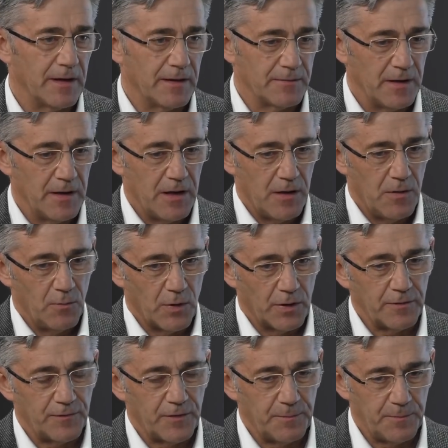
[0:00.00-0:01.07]
And
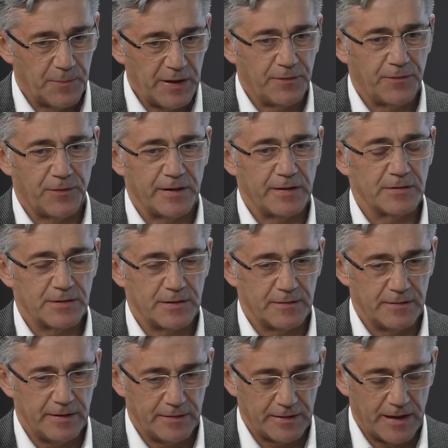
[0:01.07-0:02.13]
one of the big things
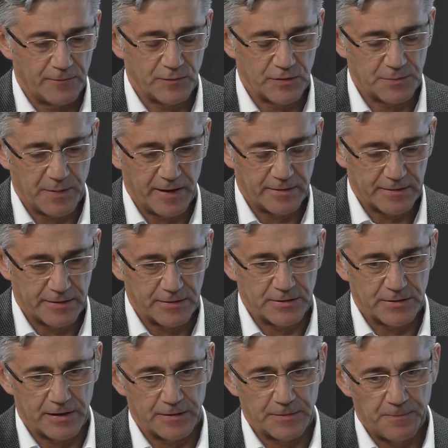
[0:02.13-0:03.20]
in that respect
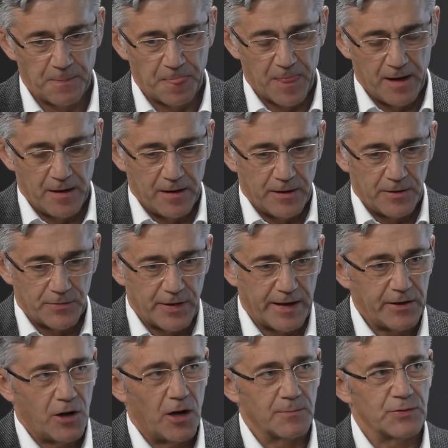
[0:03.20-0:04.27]
is that
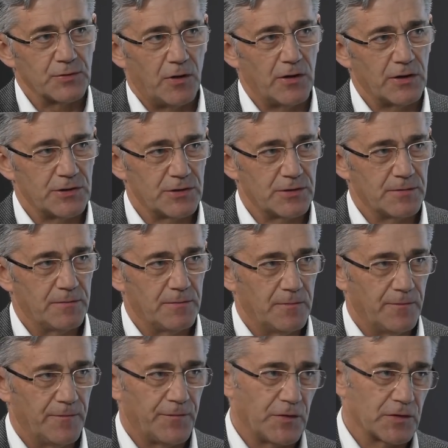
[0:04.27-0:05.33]
they come to us,
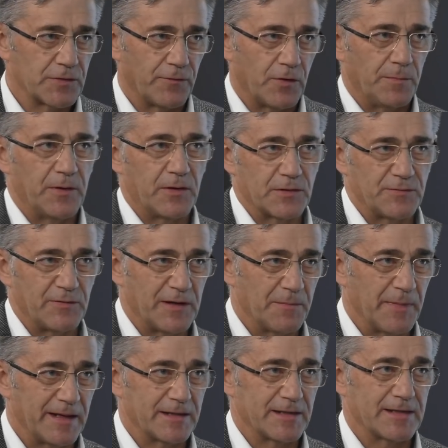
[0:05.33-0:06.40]
first of all, because we
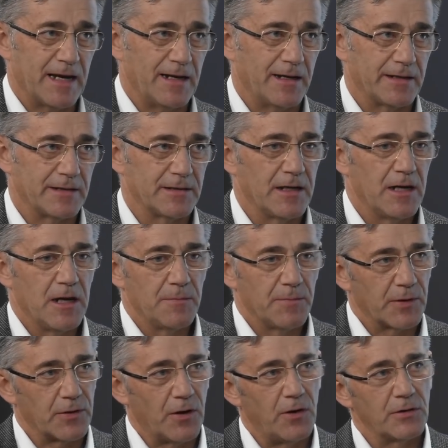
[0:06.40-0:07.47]
can make the satellites, yeah.
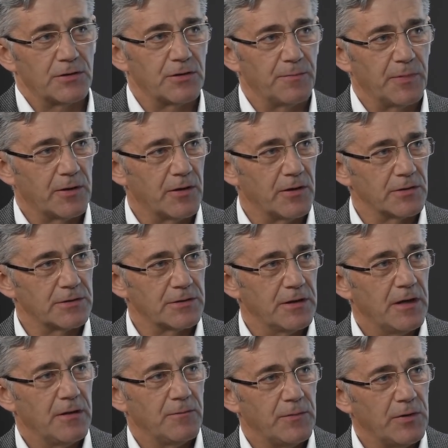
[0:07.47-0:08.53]
but also because
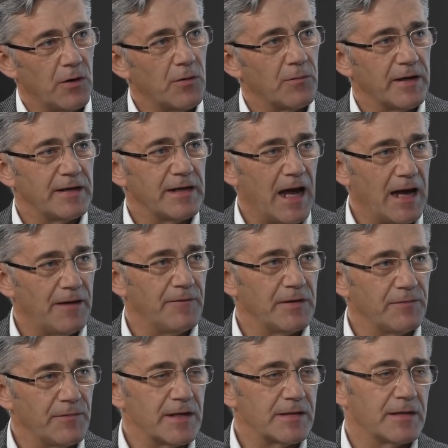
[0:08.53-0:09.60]
we already have
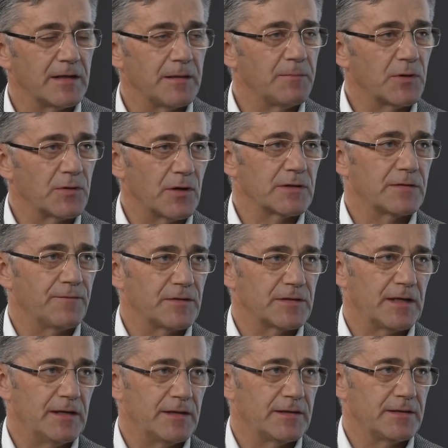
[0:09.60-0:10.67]
invested in production
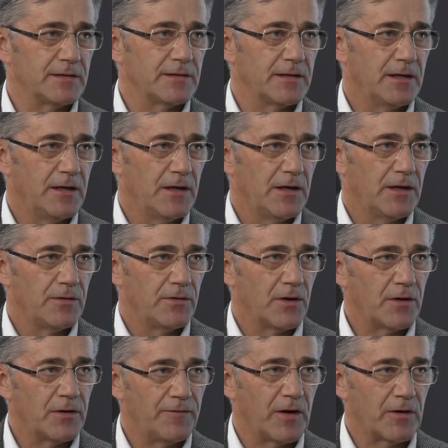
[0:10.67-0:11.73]
facilities.
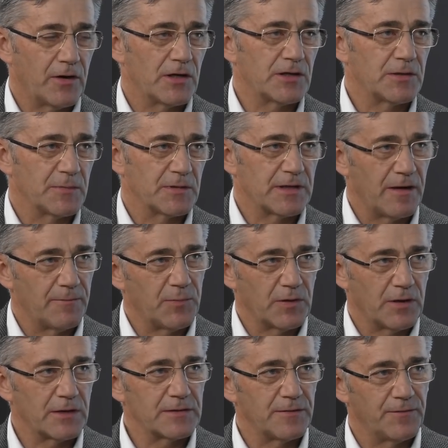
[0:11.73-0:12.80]
None of our customers have
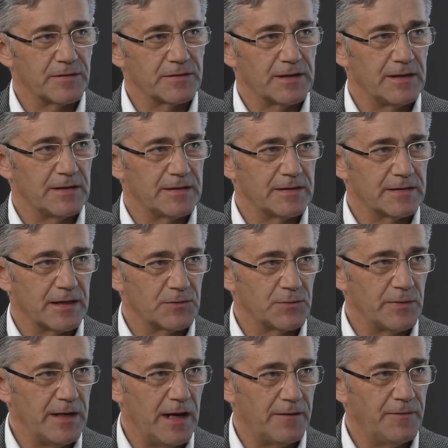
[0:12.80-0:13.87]
production facilities as
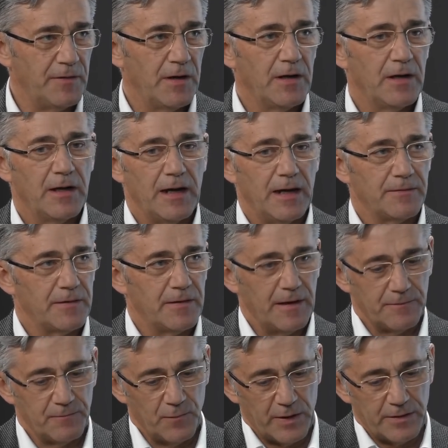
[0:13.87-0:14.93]
we have.
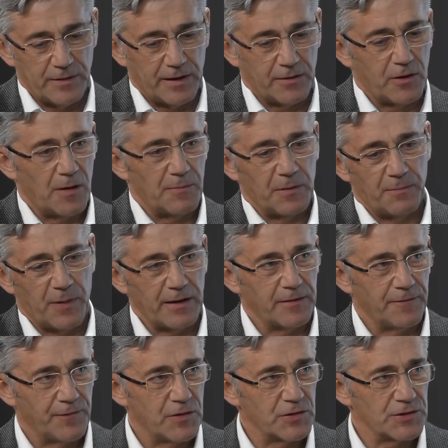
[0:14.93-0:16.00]
And when they come and buy
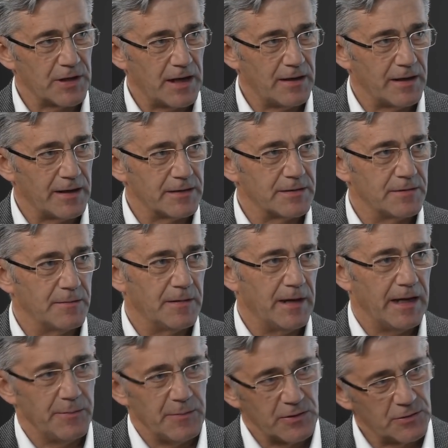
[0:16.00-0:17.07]
the first satellites
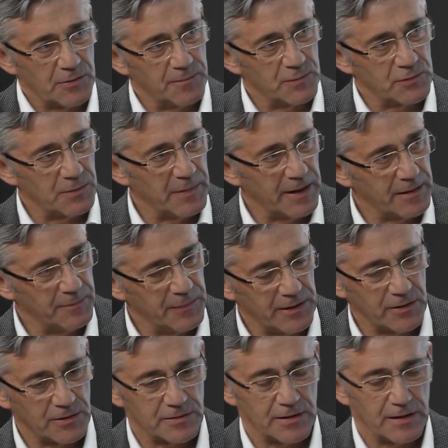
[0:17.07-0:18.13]
aiming to make a
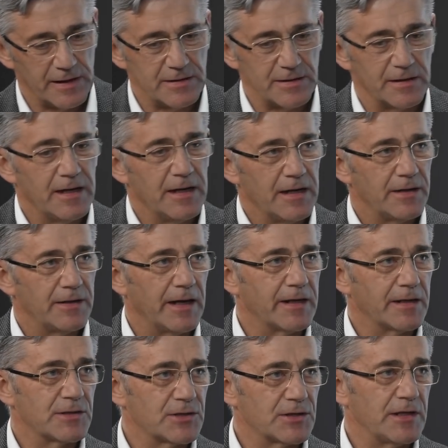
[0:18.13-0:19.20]
big constellation, they
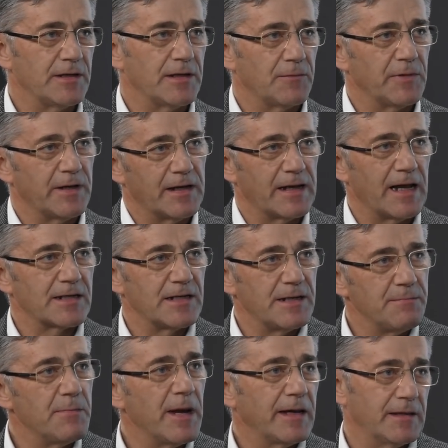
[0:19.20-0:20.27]
can see that we can
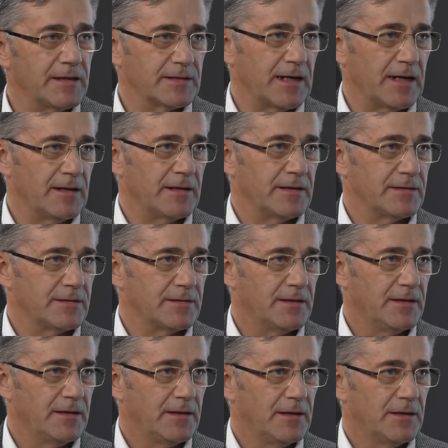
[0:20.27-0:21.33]
actually make the satellites.
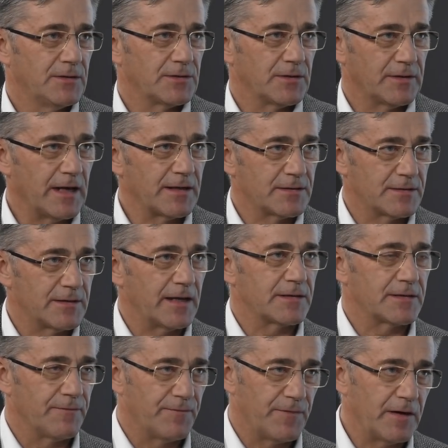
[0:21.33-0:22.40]
So
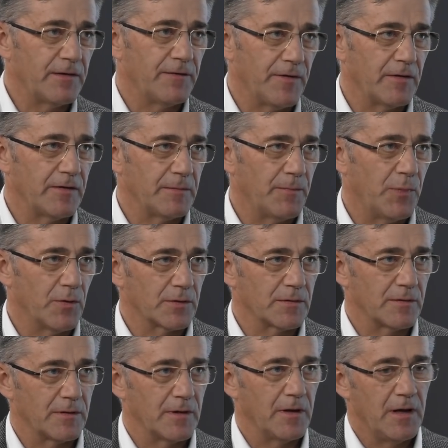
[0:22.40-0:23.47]
that's a very, very
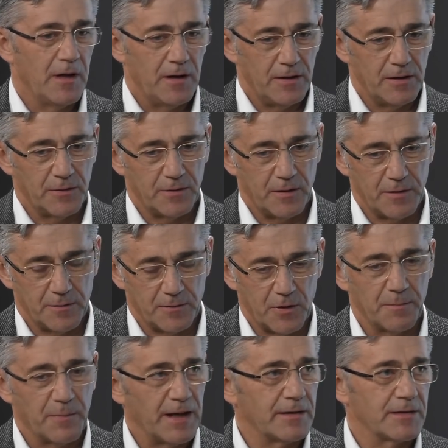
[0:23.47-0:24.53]
important
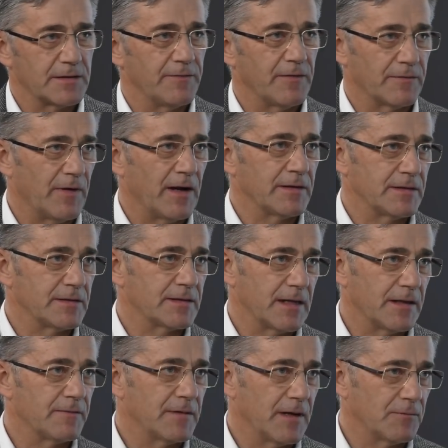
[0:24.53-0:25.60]
competitive advantage
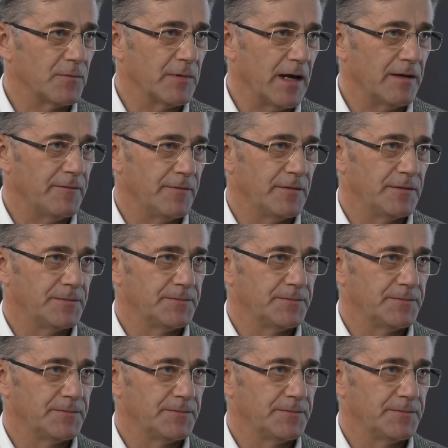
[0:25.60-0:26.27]
that we have.